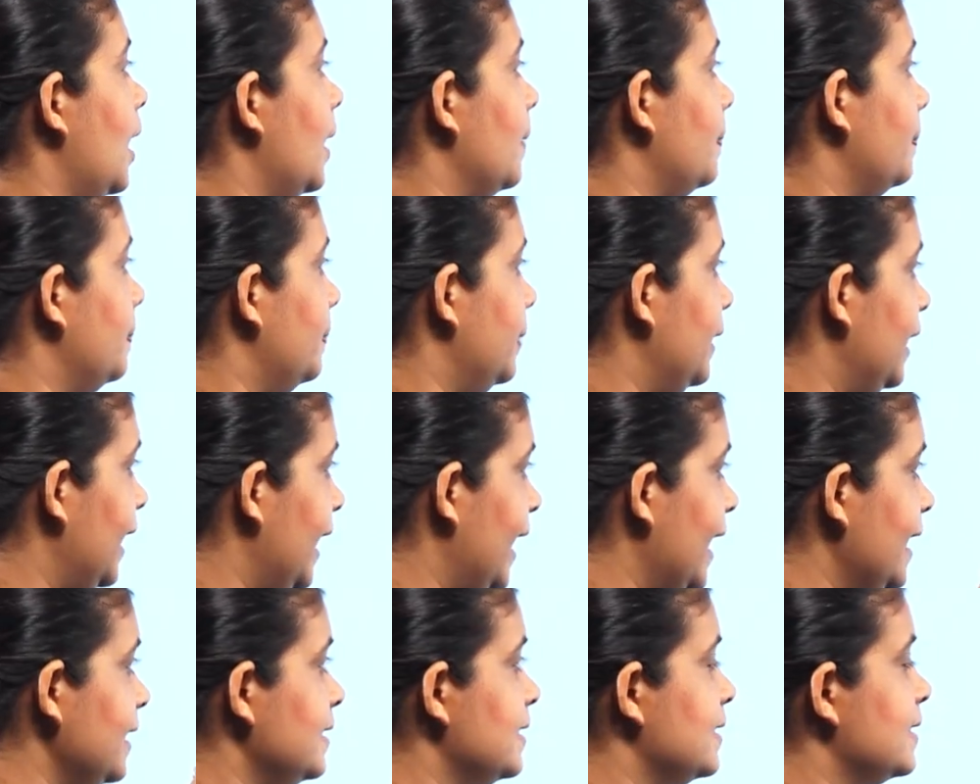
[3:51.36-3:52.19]
a
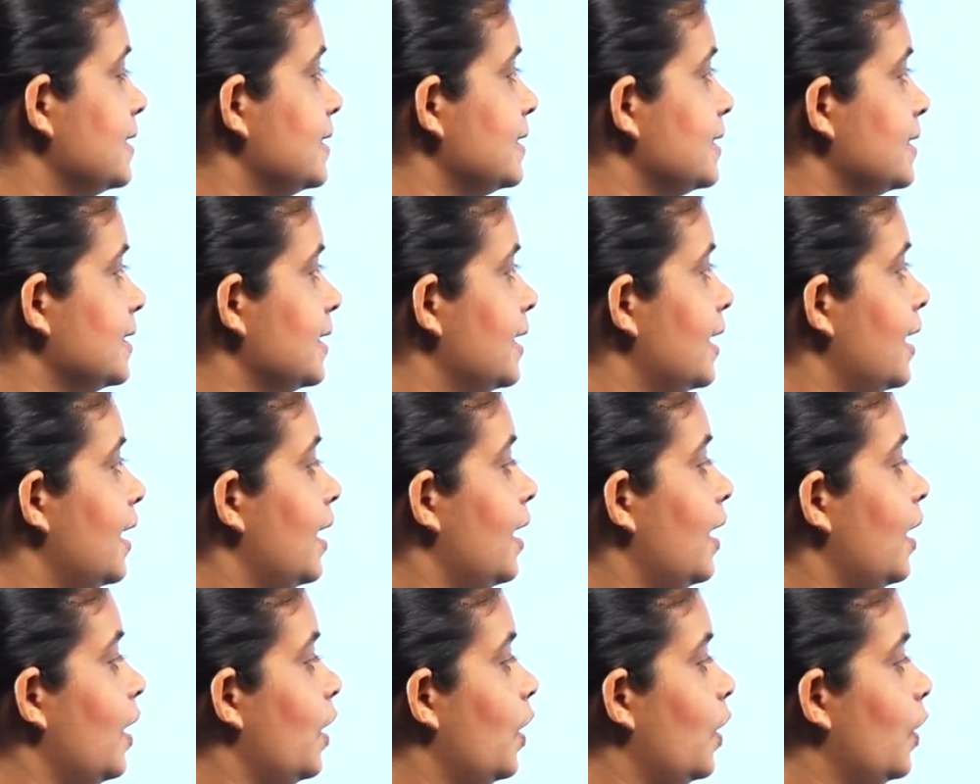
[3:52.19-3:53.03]
place,
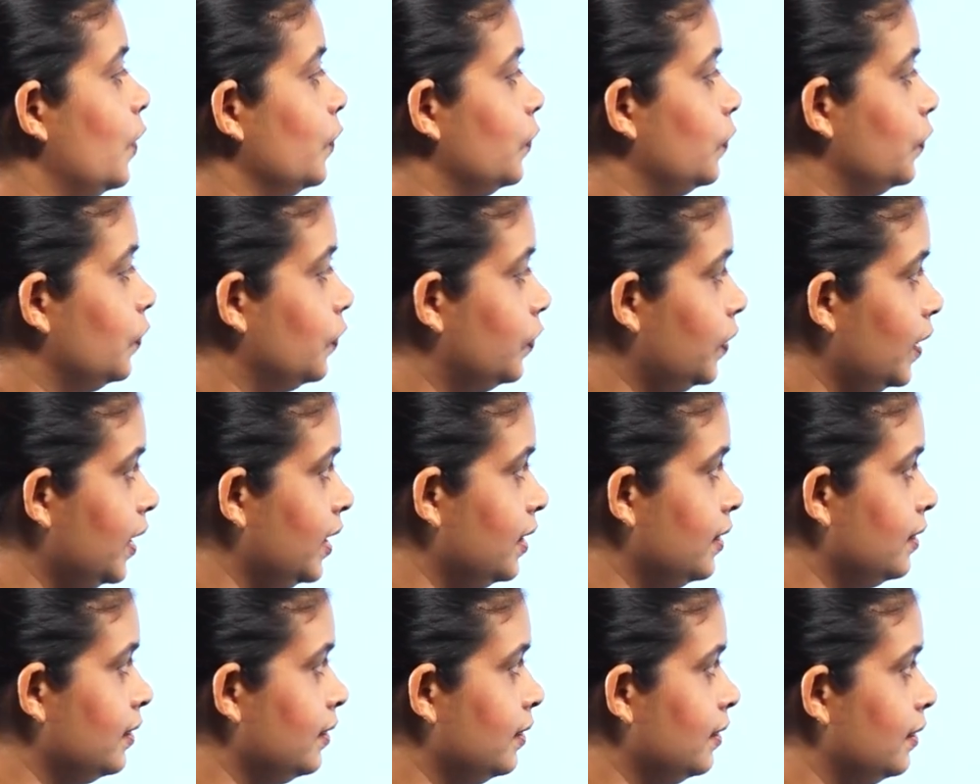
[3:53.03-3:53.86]
a
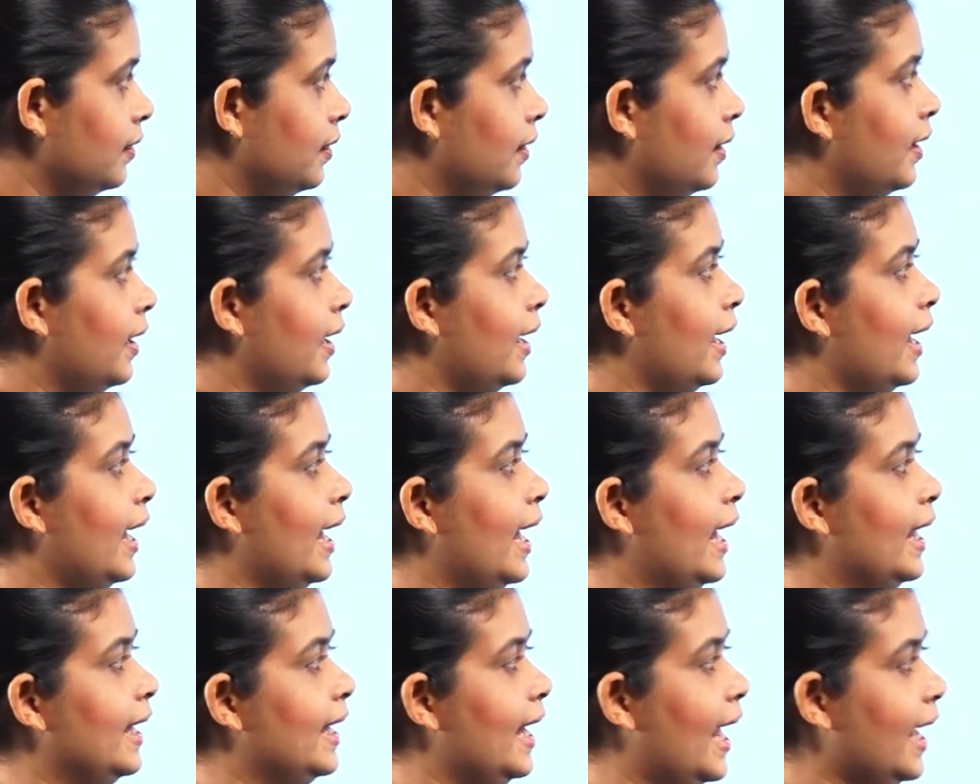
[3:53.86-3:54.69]
thing,
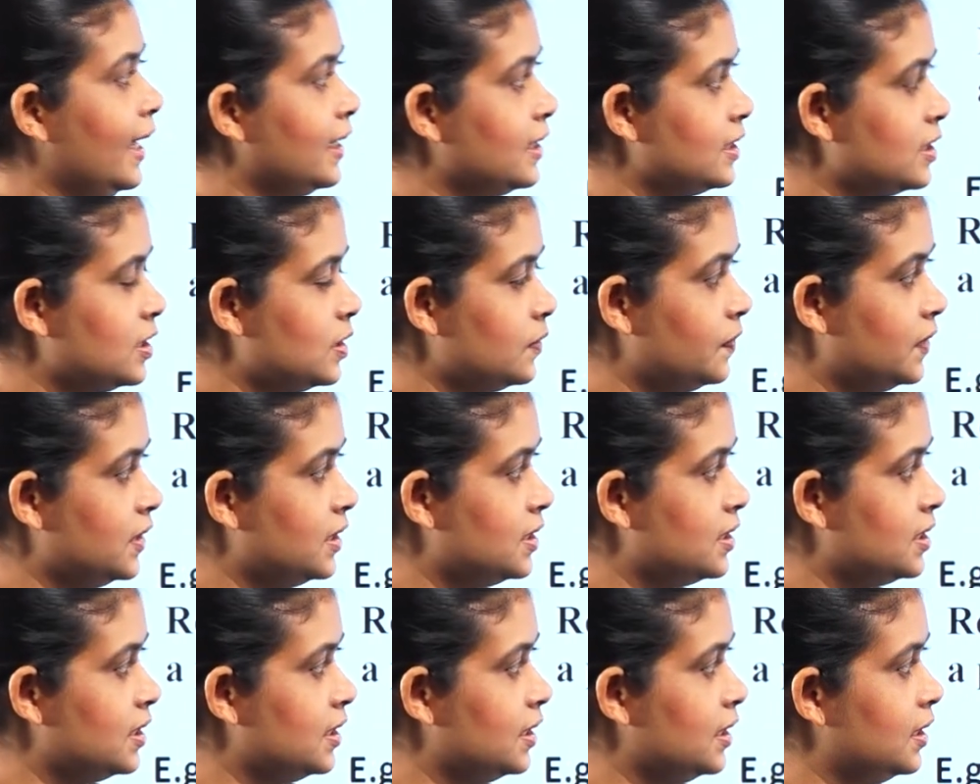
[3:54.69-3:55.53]
an
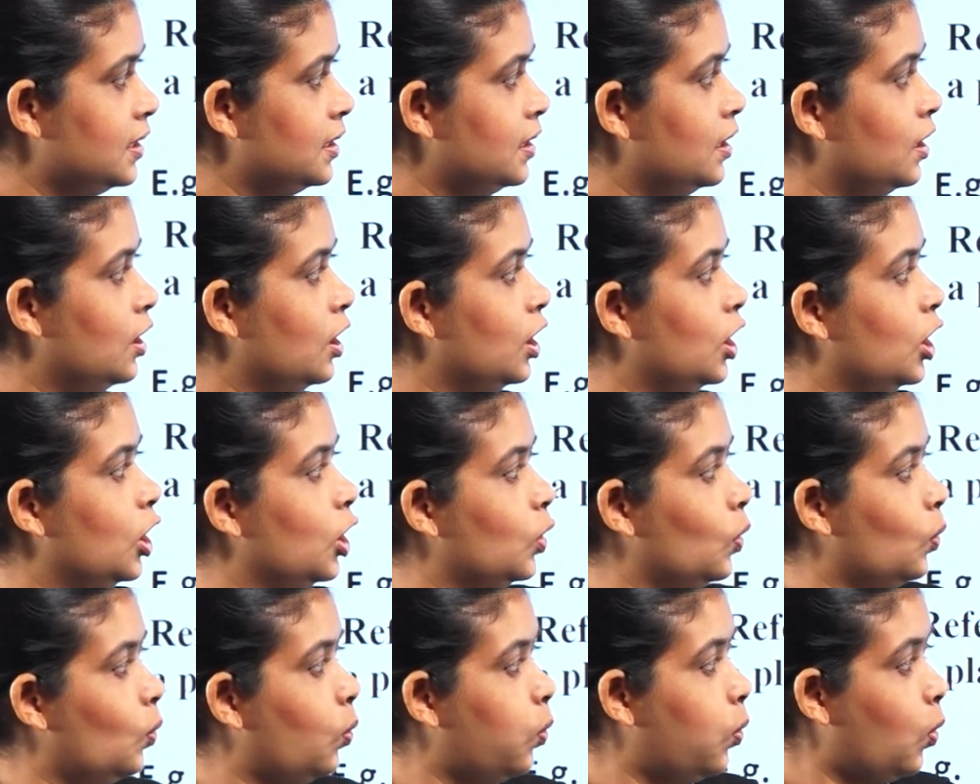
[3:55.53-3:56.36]
activity, a
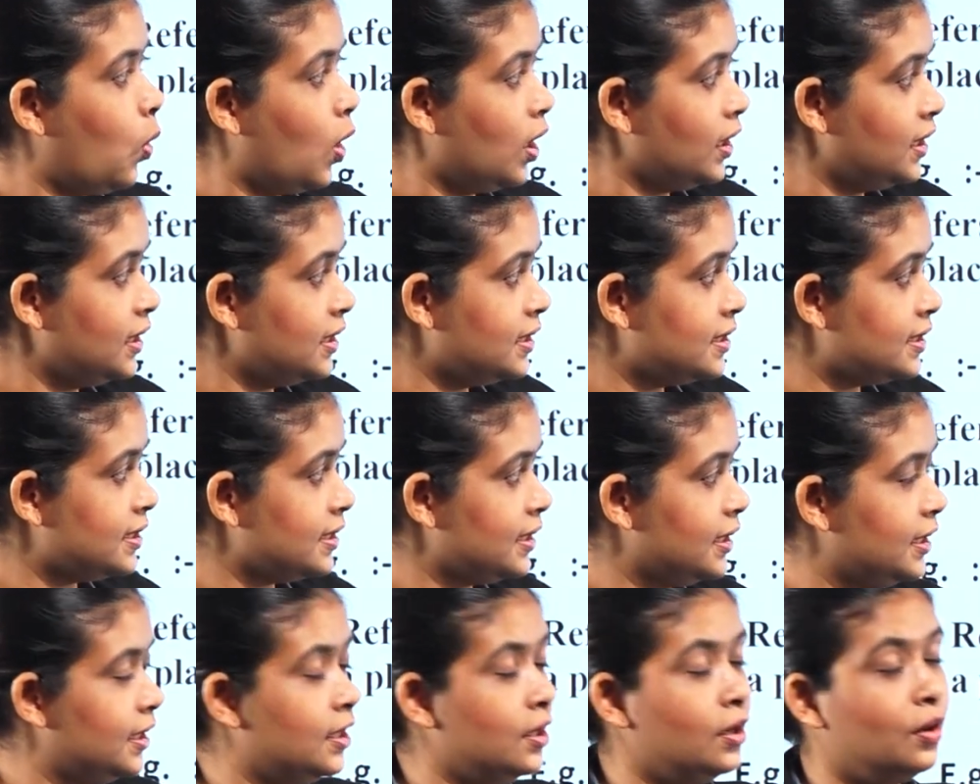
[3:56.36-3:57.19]

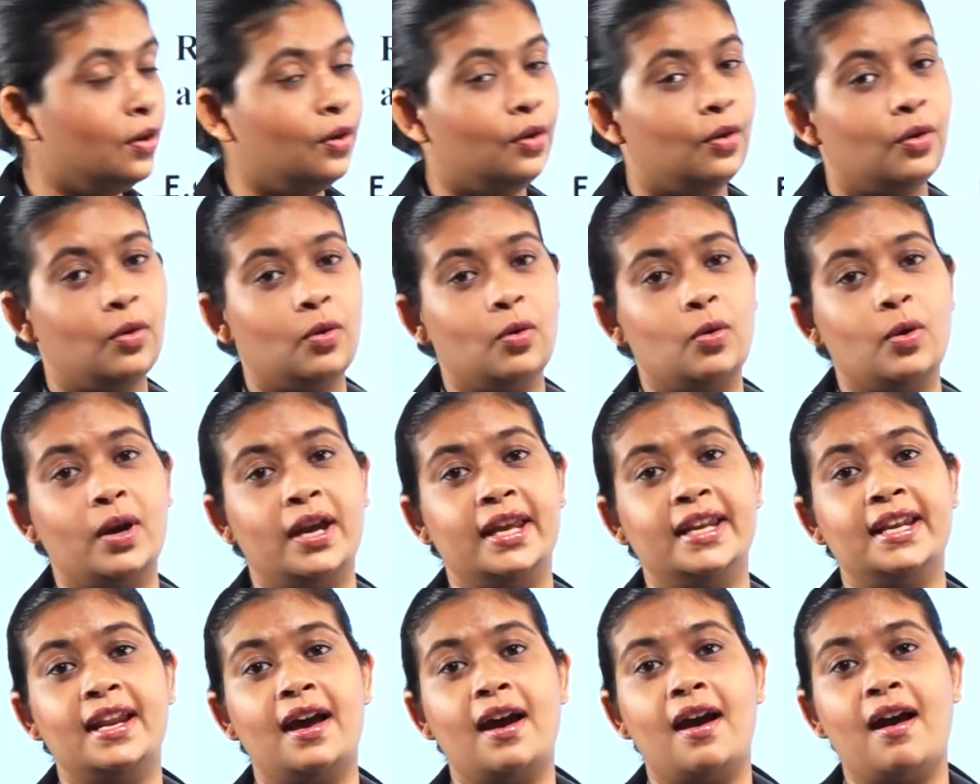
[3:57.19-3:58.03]
quality or
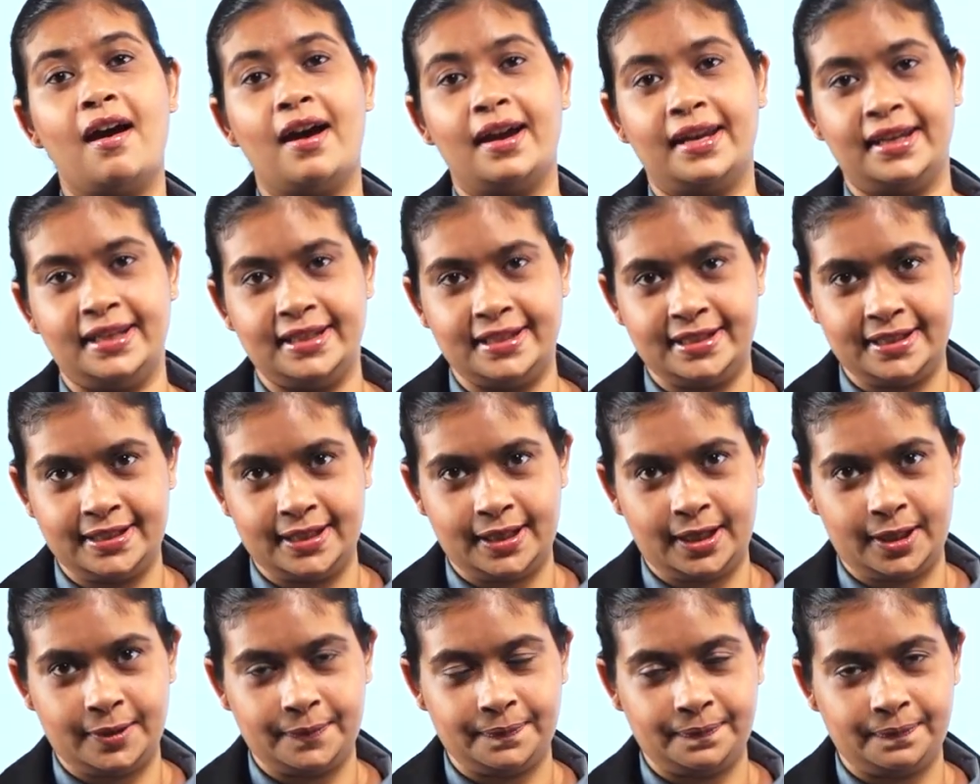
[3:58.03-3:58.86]
an
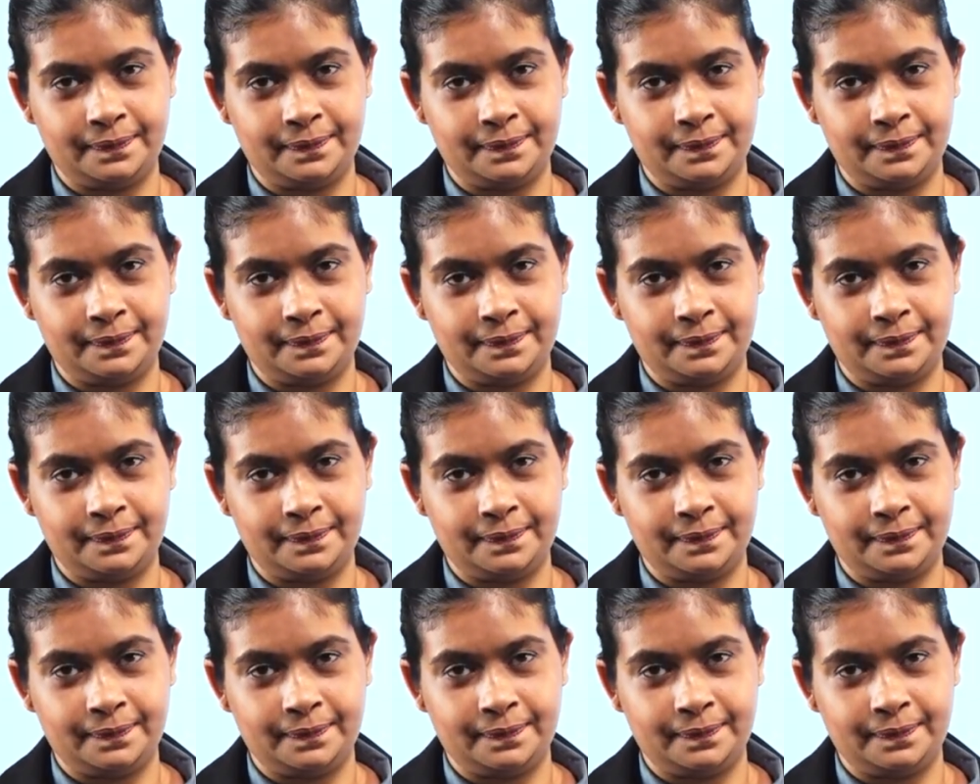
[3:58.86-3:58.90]
idea.